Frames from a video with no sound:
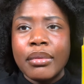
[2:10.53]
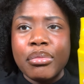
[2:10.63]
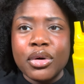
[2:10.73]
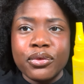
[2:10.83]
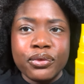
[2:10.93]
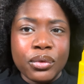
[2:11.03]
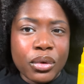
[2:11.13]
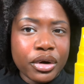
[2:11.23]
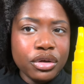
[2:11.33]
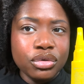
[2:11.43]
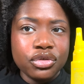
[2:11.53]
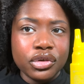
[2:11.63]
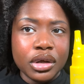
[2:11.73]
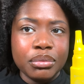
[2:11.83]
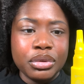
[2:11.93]
before you
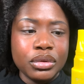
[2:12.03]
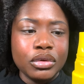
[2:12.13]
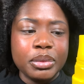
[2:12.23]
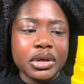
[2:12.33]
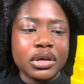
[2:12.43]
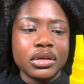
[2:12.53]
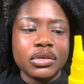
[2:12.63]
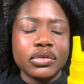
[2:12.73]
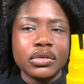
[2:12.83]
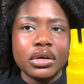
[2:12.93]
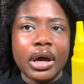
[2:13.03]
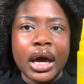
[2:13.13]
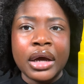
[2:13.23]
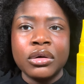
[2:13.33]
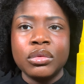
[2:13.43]
shampoo because
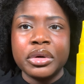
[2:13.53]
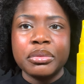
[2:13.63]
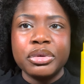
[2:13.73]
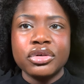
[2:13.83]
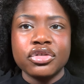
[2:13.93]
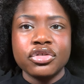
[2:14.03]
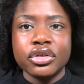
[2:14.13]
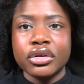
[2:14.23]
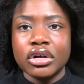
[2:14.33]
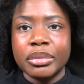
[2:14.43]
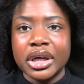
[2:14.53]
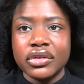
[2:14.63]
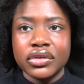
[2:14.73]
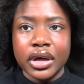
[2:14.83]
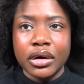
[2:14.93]
I don't want to put sugar on my
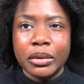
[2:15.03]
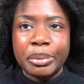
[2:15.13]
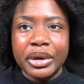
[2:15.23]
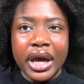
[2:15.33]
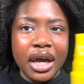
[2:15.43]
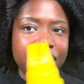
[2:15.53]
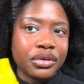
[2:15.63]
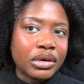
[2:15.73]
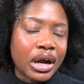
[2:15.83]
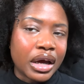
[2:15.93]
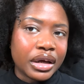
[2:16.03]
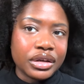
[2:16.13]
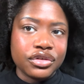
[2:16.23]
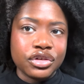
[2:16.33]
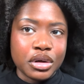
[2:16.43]
scalp after I
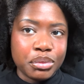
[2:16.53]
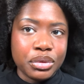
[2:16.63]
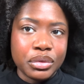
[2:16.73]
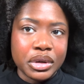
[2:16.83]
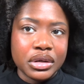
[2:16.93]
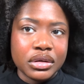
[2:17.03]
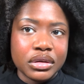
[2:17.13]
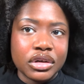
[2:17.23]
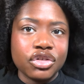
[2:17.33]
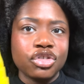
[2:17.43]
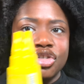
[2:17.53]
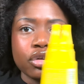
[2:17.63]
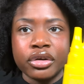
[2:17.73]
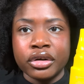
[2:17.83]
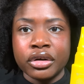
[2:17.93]
shampoo it because
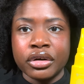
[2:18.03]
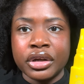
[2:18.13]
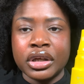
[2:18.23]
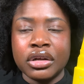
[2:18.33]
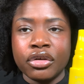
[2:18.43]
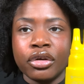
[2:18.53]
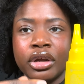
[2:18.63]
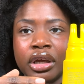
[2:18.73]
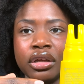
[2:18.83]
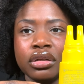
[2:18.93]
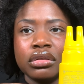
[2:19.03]
sugar can create